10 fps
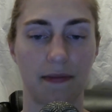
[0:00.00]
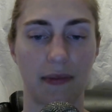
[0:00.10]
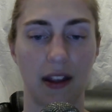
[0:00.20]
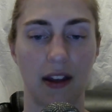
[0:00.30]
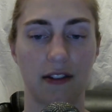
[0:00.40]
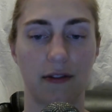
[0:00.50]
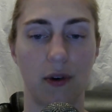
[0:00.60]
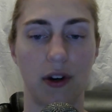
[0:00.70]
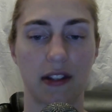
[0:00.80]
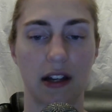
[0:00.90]
His
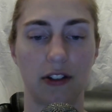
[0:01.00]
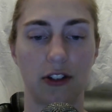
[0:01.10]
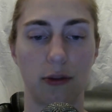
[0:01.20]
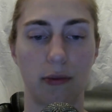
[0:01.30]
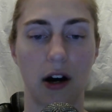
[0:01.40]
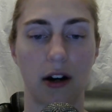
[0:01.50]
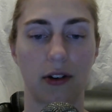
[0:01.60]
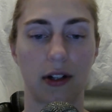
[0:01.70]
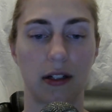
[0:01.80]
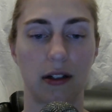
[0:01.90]
voice held no
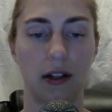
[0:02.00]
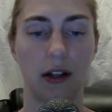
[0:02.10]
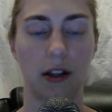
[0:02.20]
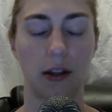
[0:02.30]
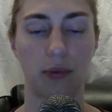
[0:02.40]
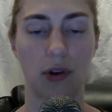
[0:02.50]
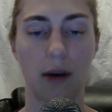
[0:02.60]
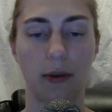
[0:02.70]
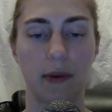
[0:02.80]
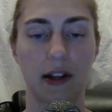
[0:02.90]
mockery. The
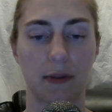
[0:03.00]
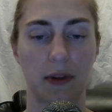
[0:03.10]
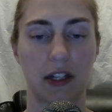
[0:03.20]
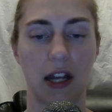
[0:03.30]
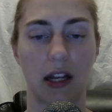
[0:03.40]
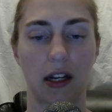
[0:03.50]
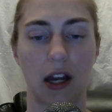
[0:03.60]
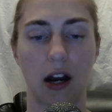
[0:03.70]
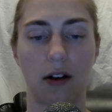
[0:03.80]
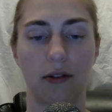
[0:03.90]
problem has been taken
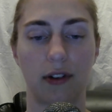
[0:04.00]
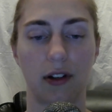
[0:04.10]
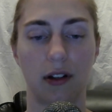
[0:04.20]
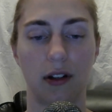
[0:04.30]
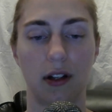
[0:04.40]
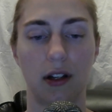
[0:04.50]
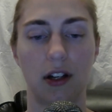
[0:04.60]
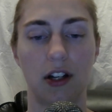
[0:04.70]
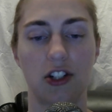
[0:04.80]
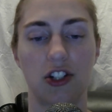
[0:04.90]
care of.
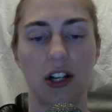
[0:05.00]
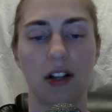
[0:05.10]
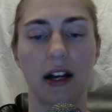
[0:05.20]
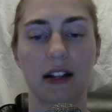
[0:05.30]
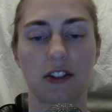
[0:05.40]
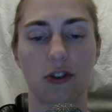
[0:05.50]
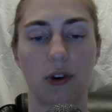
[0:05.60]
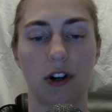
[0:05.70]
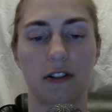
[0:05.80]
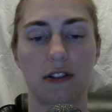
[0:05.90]
She glanced
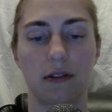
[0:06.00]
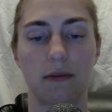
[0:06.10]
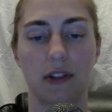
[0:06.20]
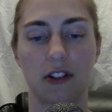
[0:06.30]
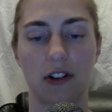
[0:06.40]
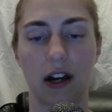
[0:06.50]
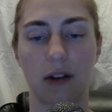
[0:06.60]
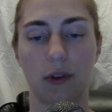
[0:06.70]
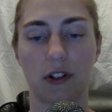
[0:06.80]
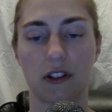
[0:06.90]
towards Mr.
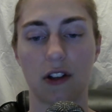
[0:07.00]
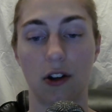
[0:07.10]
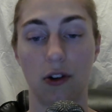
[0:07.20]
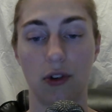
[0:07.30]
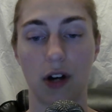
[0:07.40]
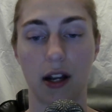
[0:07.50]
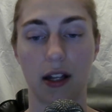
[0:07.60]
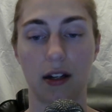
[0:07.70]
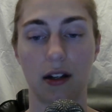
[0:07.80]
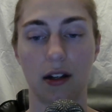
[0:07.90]
Edwards, who
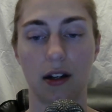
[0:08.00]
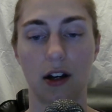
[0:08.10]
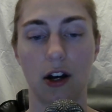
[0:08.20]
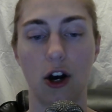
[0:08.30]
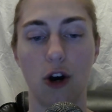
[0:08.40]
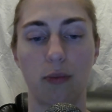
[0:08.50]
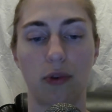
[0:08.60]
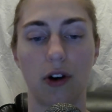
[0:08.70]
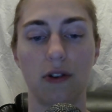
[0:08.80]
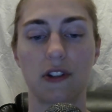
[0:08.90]
nodded. Hope
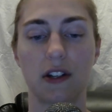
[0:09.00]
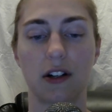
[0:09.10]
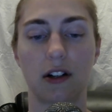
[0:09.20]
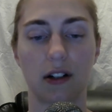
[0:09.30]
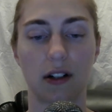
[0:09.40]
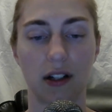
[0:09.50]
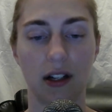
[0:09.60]
rose in her.